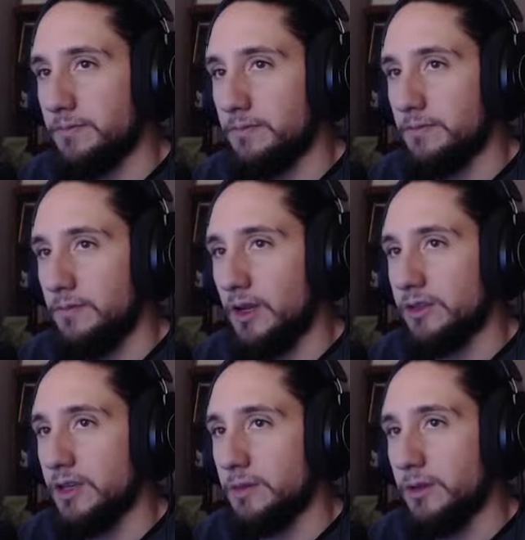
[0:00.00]
not a
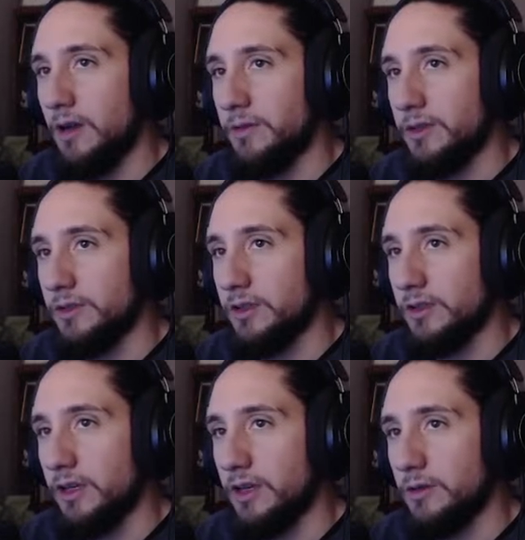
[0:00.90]
template, obviously, because I
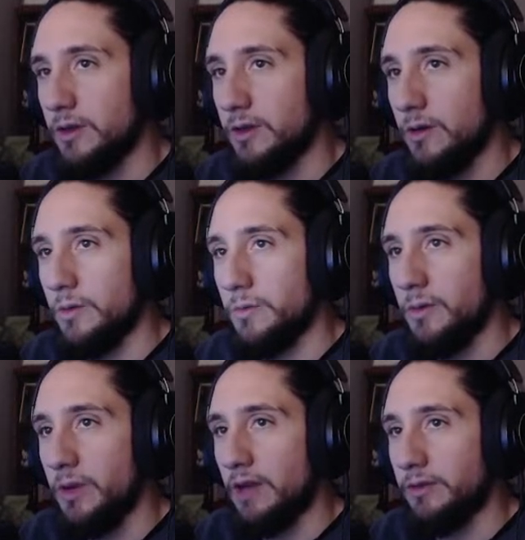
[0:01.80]
can't do that in Odin, but
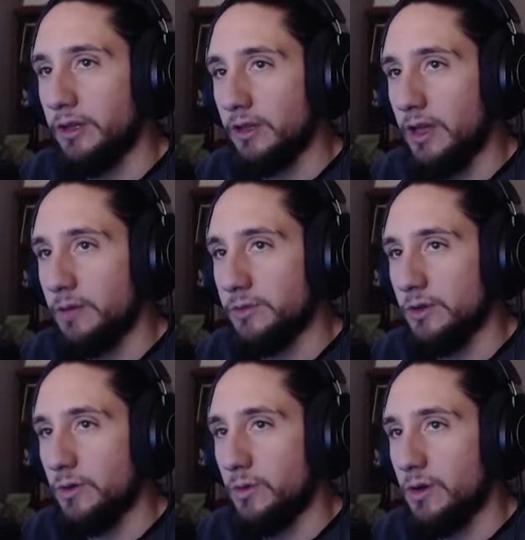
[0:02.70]
we'd have like a clamp
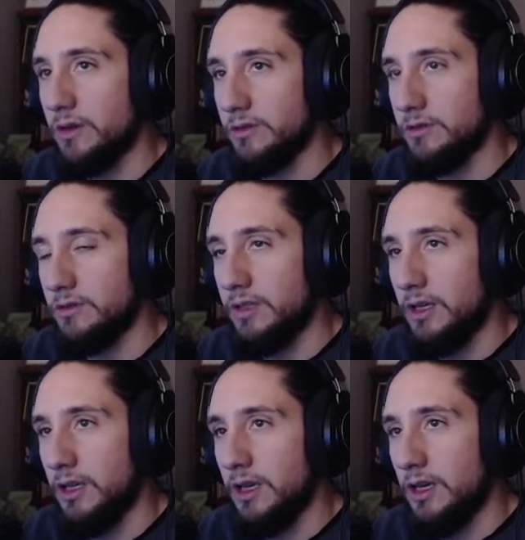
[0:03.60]
01.
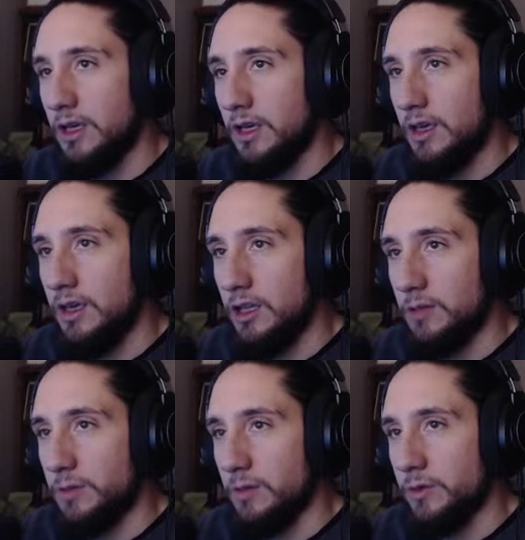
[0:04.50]
It'd
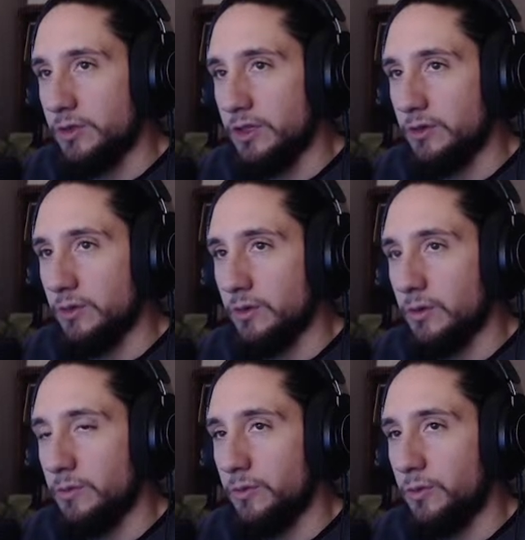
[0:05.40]
be a procedure group
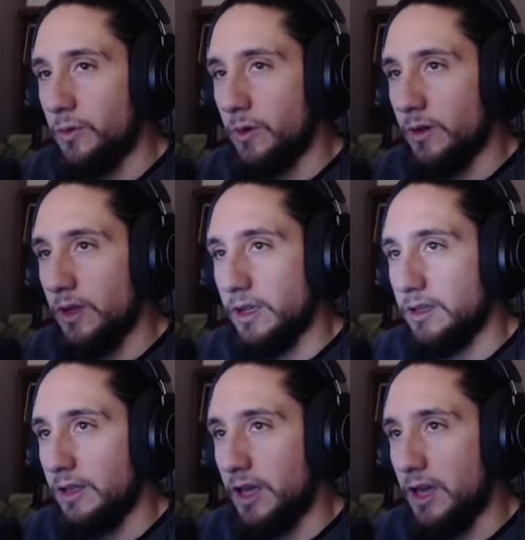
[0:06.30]
for like
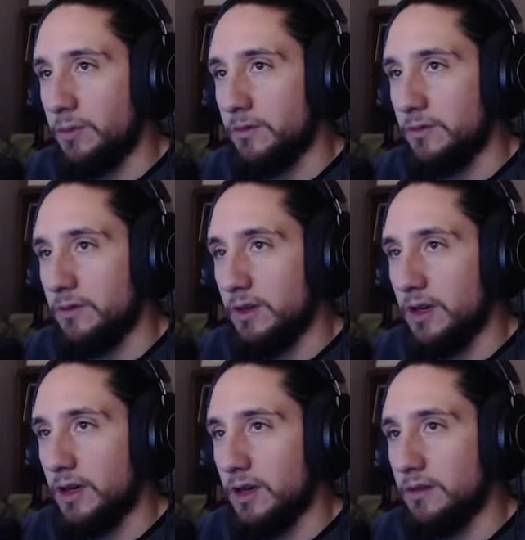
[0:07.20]
clamp
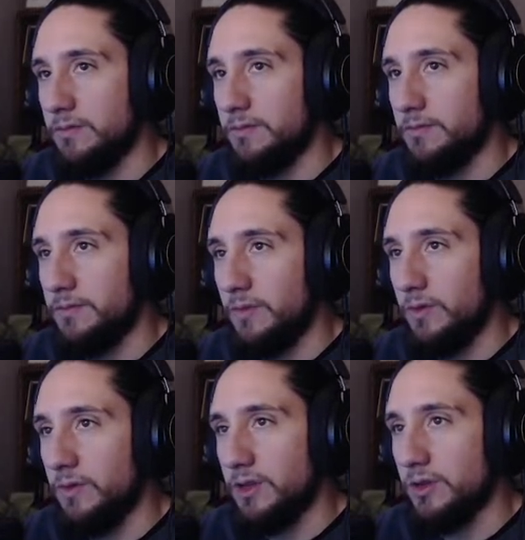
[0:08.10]

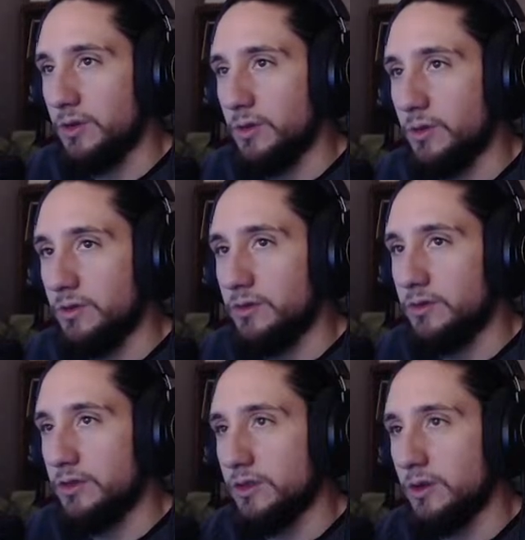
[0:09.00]
V2,
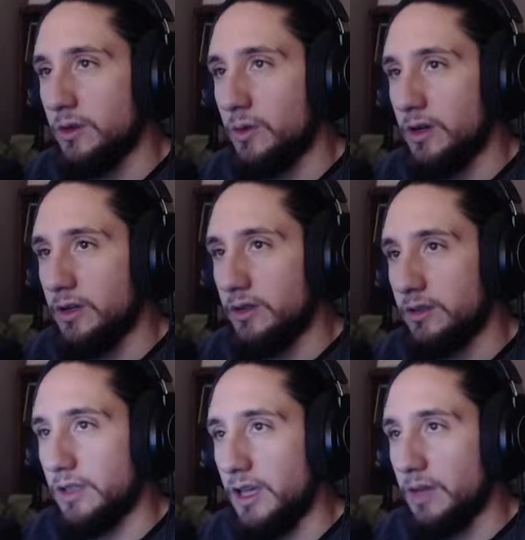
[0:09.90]
01,
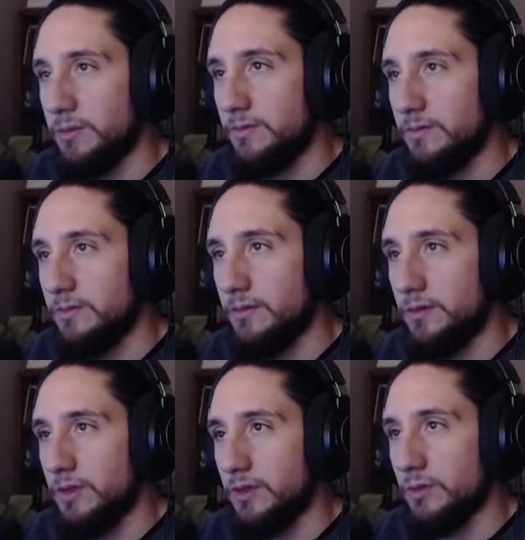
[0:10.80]
clamp
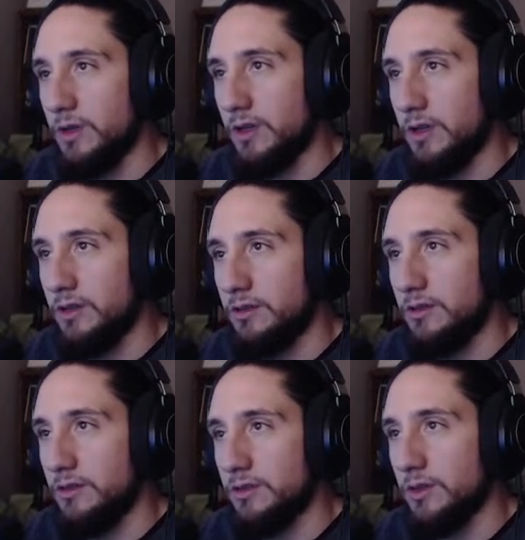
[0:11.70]
V3,
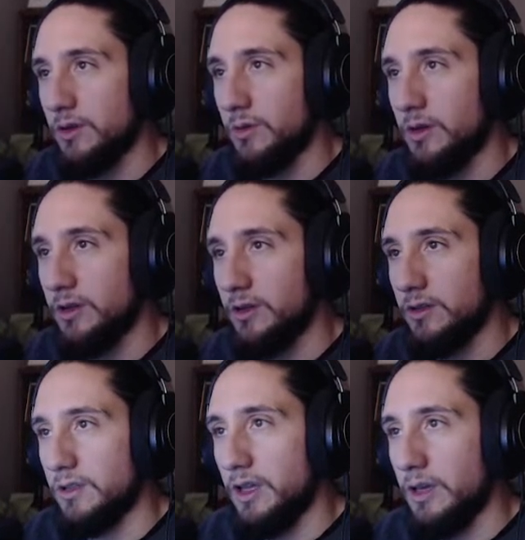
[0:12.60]
01,
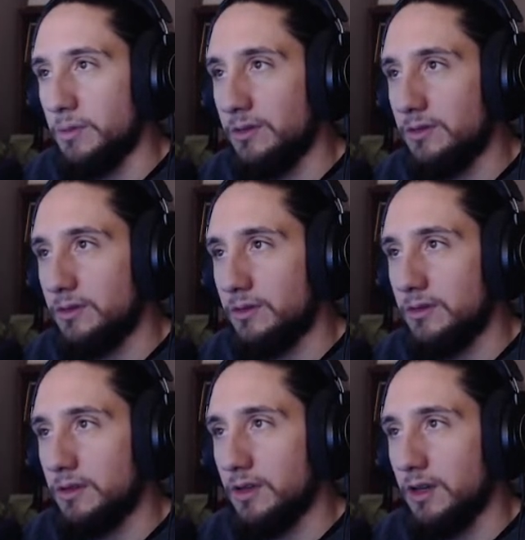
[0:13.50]
clamp
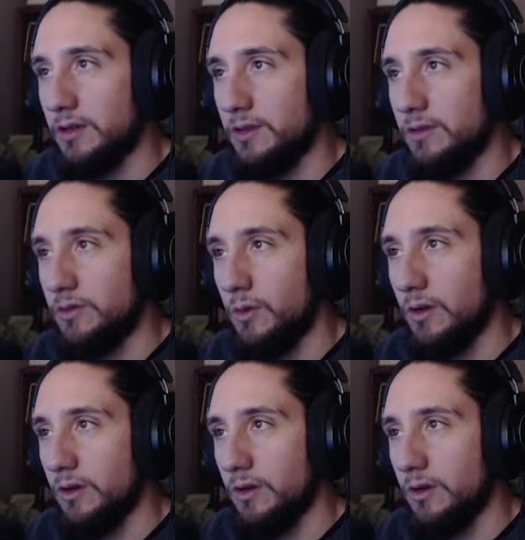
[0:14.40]
V4,